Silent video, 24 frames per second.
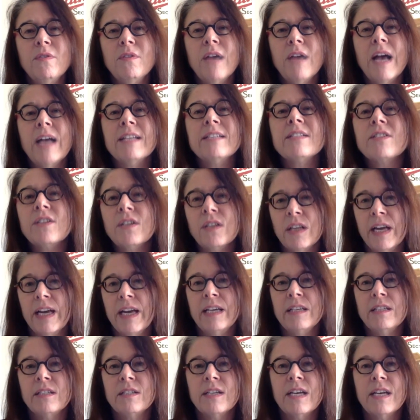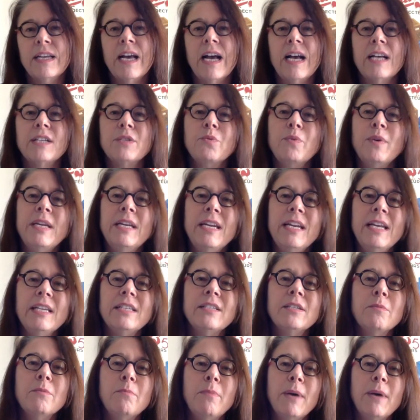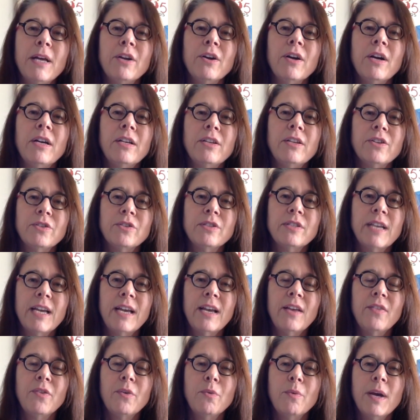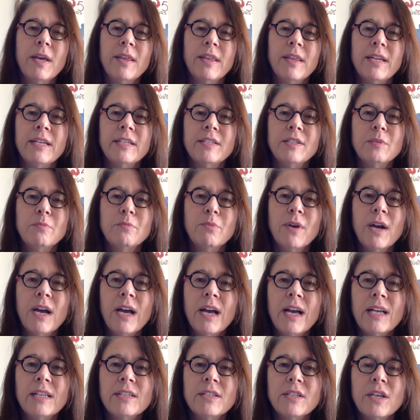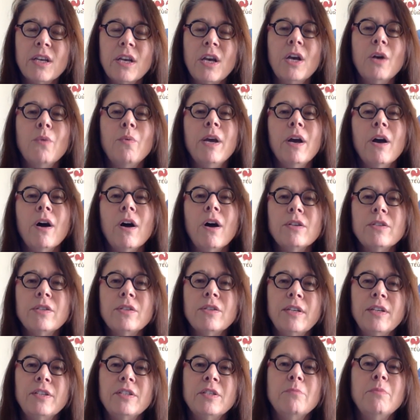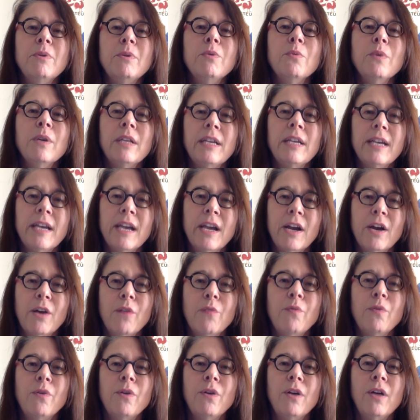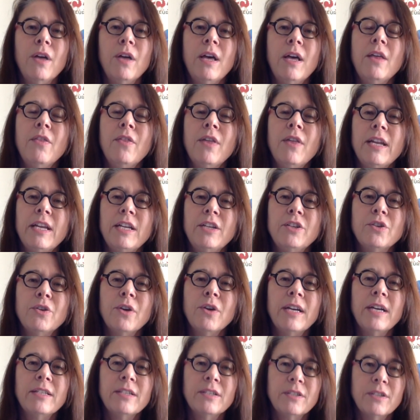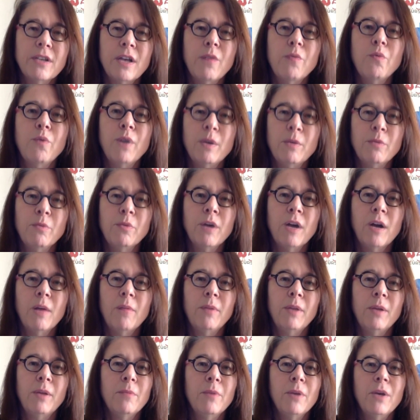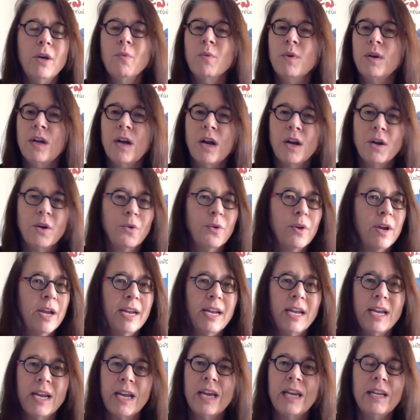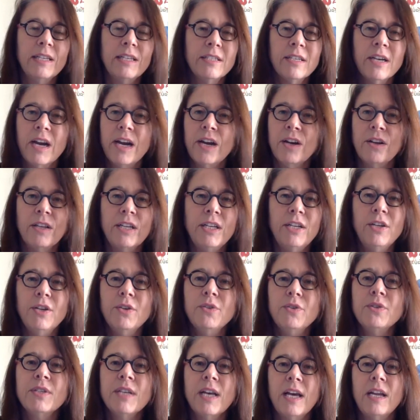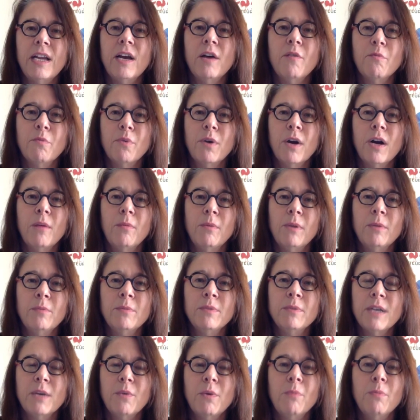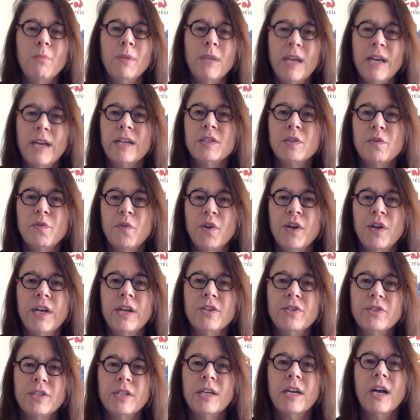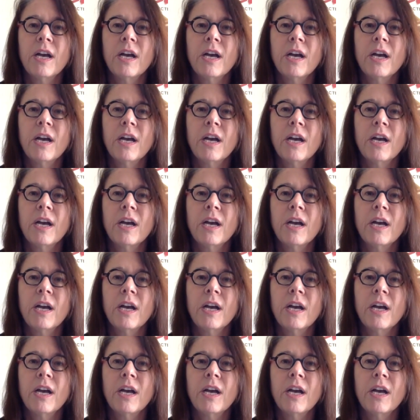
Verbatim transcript: escalates and as we need to better understand the way that it spreads, we also need to be really careful that in trying to solve one problem, we're not creating an entirely new set of problems that will plague us for years to